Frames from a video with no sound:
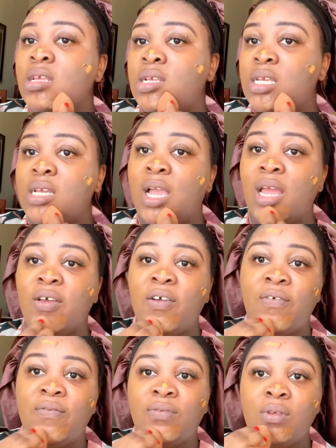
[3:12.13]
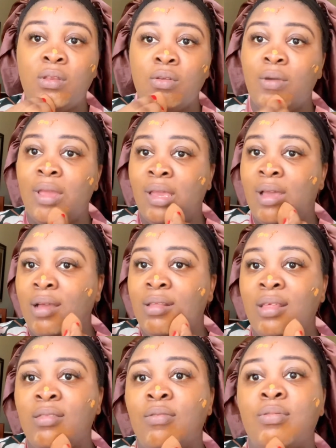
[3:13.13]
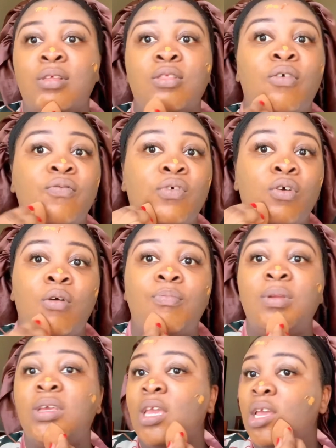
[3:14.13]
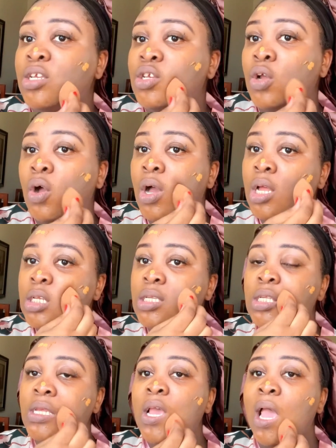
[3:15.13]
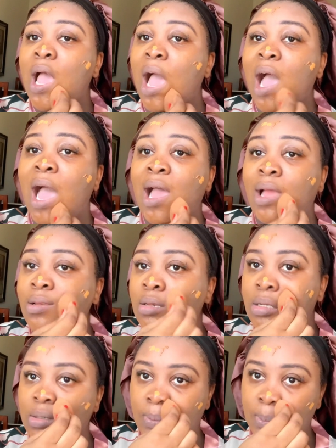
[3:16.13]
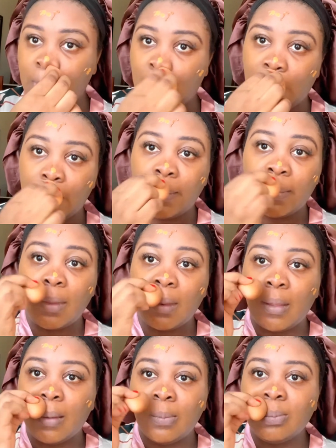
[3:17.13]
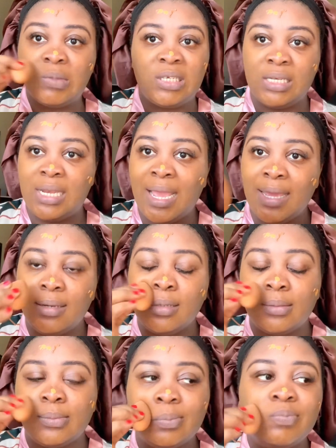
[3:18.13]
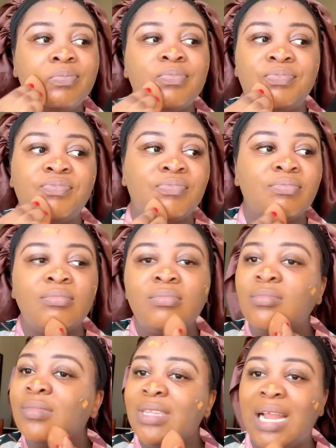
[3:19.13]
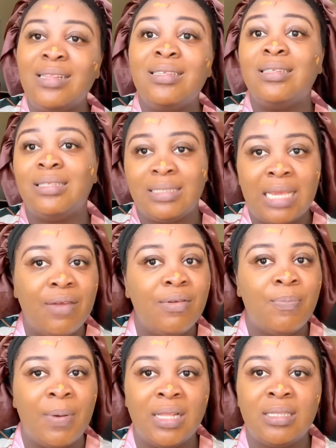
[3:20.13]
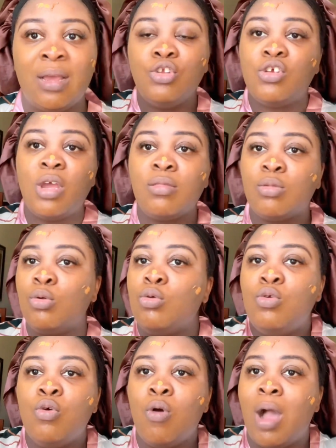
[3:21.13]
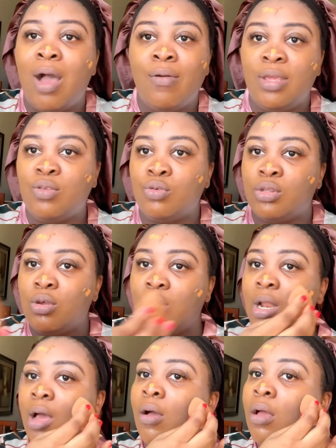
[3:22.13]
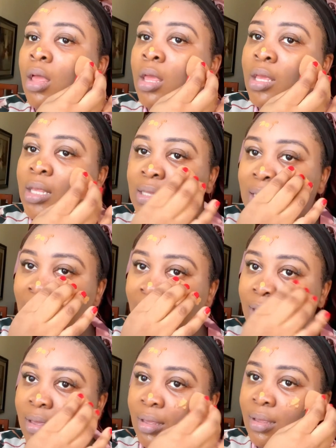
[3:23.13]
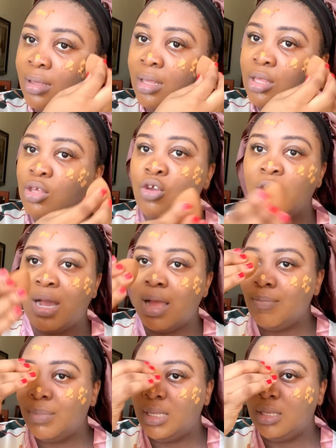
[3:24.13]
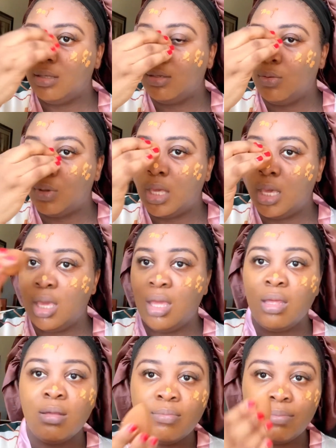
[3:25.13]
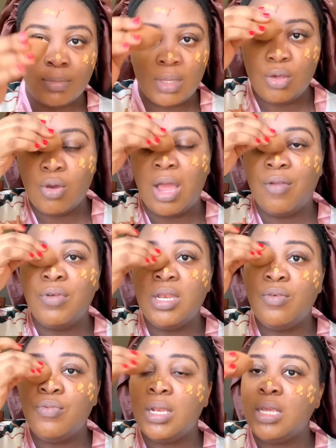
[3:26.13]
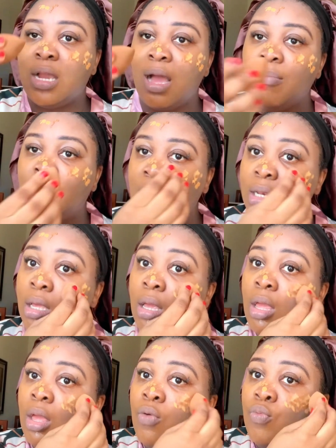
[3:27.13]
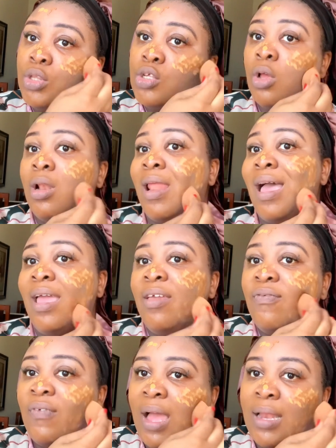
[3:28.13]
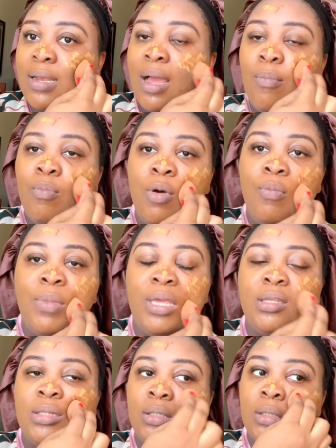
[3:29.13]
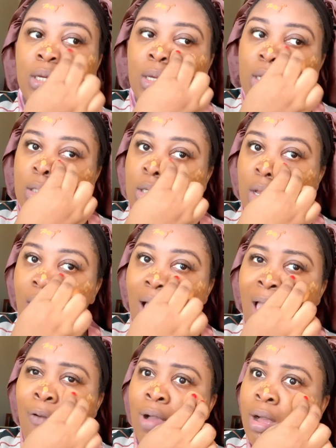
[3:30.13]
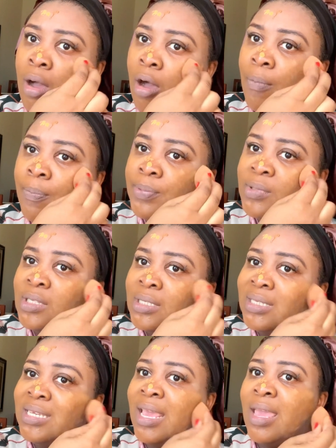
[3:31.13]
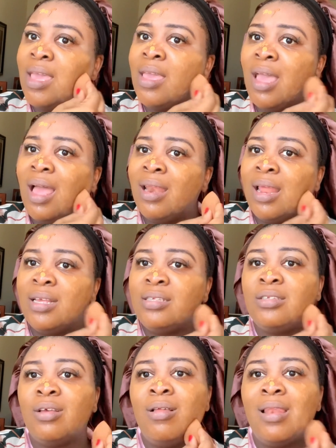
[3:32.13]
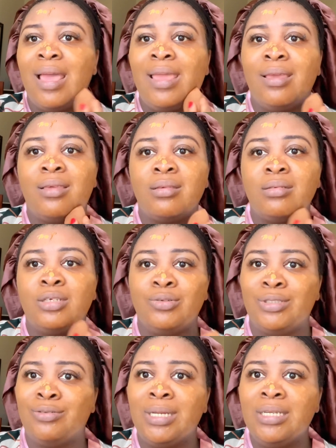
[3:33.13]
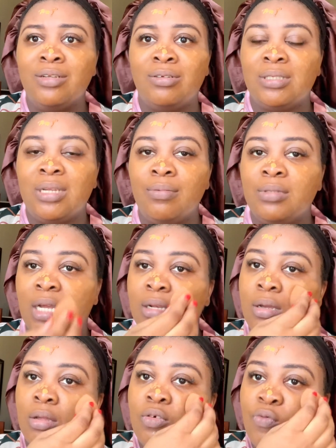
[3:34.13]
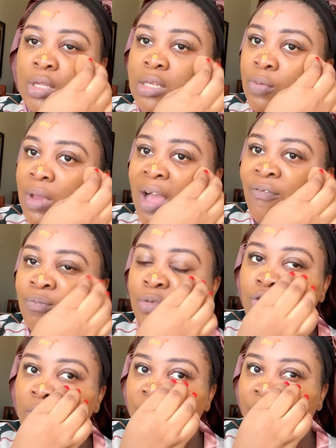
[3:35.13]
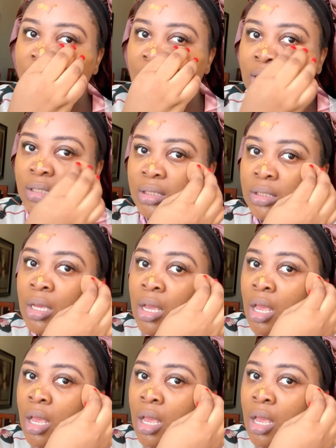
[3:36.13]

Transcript: she kind of you know encountered some sort of complications and she died that is the scary part you just don't know how it will turn out it's like you're gambling, okay? You are really, really gambling with your life at that moment. So I woke up today and I saw like she was trending on Snapchat because obviously we have mutual friends.